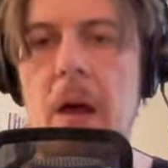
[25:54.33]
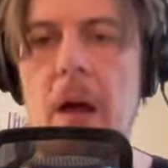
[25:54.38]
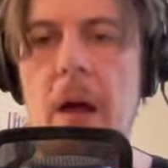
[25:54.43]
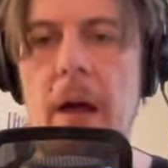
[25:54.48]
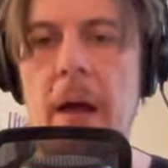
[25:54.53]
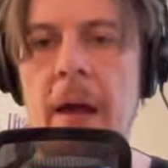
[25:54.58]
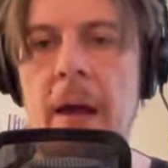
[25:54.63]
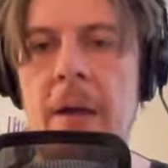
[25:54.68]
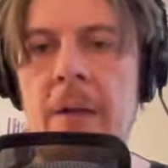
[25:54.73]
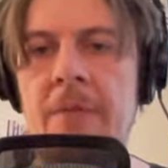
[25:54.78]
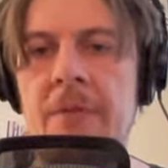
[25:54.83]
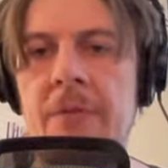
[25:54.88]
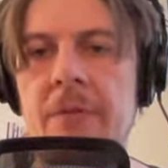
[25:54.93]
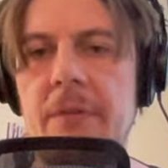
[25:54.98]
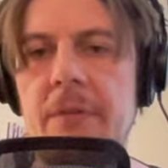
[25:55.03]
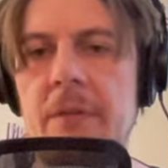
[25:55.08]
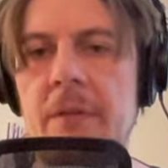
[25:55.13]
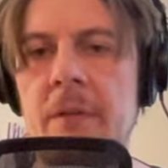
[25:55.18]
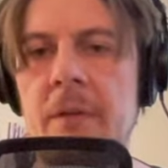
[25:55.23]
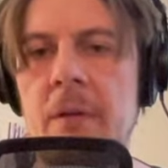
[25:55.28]

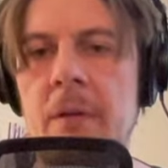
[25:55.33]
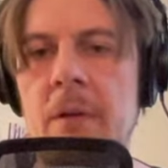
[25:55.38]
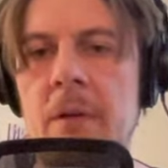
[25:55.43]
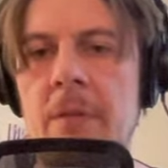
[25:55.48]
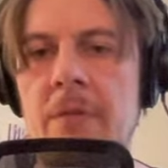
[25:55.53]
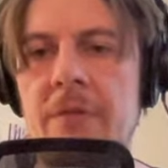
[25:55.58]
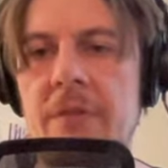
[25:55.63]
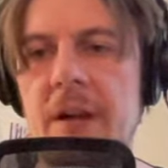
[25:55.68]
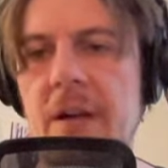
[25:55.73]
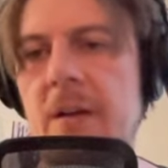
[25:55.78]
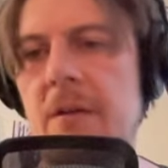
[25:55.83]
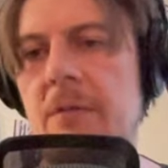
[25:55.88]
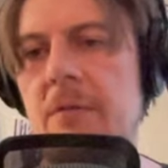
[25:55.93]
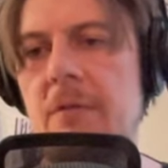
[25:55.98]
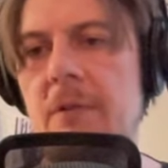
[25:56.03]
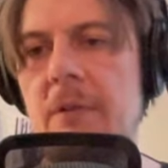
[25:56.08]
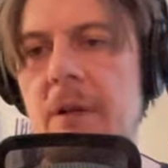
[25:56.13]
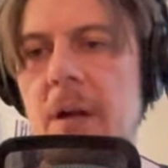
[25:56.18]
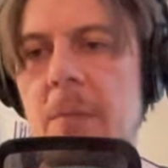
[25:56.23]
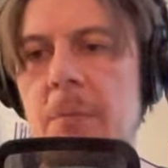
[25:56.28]
And uh, second
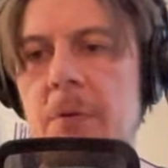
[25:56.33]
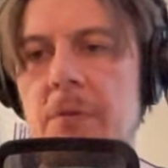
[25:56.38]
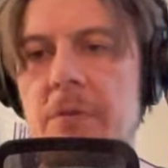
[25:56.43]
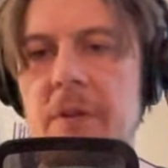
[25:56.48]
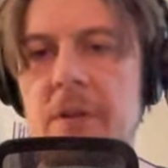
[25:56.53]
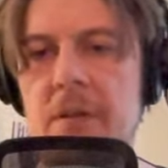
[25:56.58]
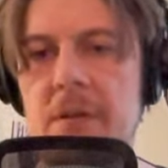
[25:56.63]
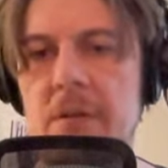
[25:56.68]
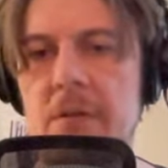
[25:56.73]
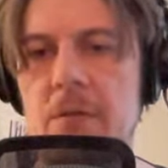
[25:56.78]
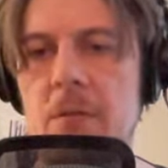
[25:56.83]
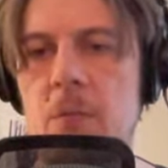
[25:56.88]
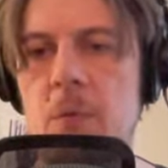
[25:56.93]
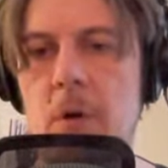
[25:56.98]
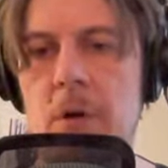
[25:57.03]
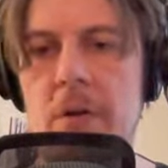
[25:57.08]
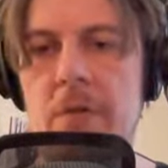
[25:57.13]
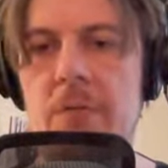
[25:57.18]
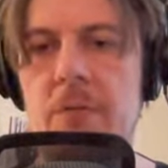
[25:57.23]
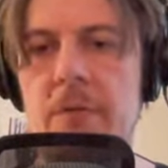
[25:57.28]
variable that
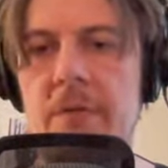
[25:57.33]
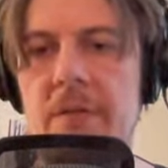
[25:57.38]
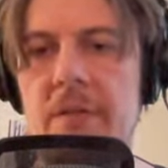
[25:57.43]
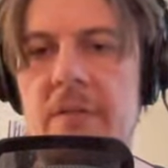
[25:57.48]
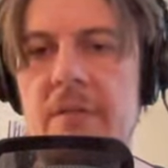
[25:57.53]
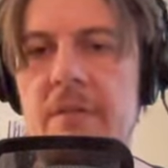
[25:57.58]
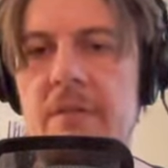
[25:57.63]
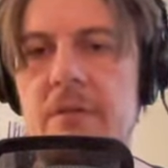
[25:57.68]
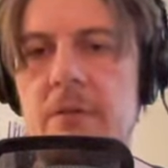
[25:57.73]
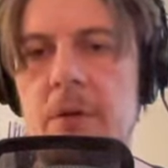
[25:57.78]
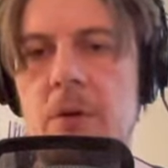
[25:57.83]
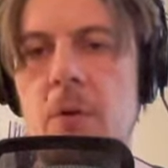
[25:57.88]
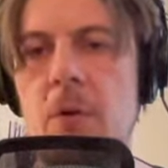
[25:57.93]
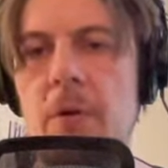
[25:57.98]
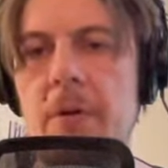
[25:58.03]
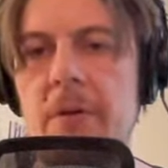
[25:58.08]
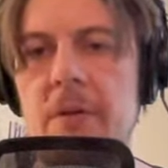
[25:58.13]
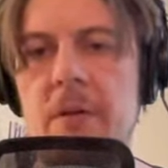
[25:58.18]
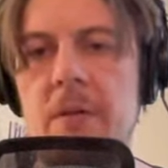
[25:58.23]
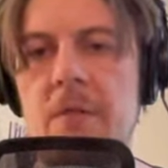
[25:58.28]
works with this is
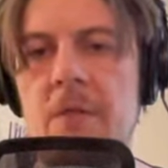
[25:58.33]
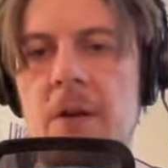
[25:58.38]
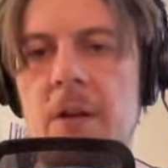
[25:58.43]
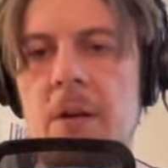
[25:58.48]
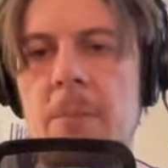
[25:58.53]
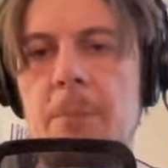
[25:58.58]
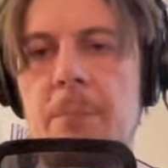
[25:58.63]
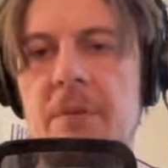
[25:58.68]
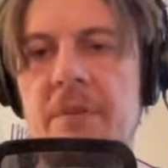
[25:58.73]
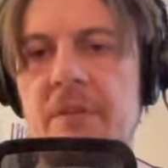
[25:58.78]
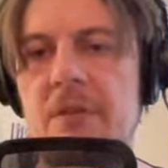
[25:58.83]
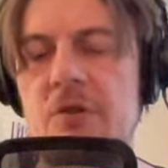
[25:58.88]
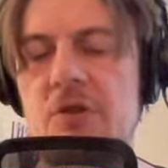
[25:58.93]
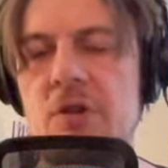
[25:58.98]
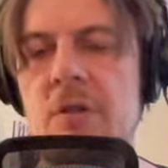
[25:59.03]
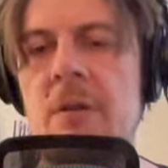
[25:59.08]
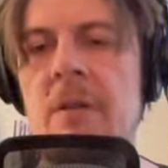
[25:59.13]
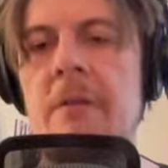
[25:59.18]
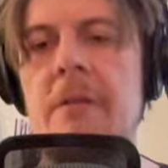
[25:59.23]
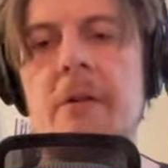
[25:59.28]
recording envelope
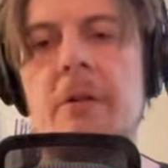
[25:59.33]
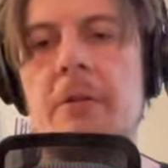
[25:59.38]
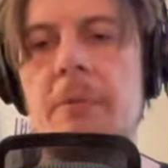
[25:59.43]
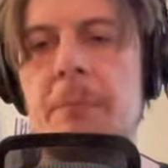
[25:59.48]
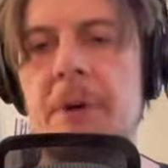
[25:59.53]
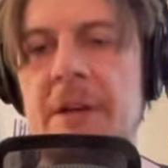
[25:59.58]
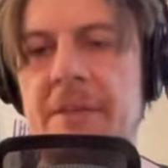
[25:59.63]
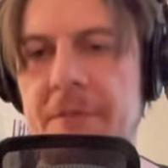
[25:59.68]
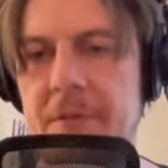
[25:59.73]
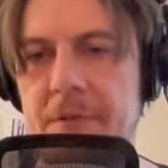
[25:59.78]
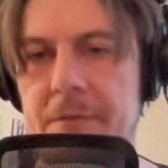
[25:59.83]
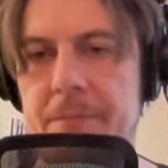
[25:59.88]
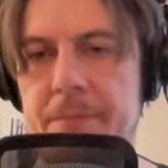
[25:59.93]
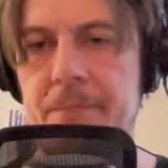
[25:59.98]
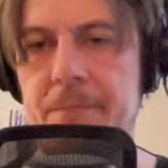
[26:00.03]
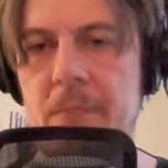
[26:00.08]
position increment.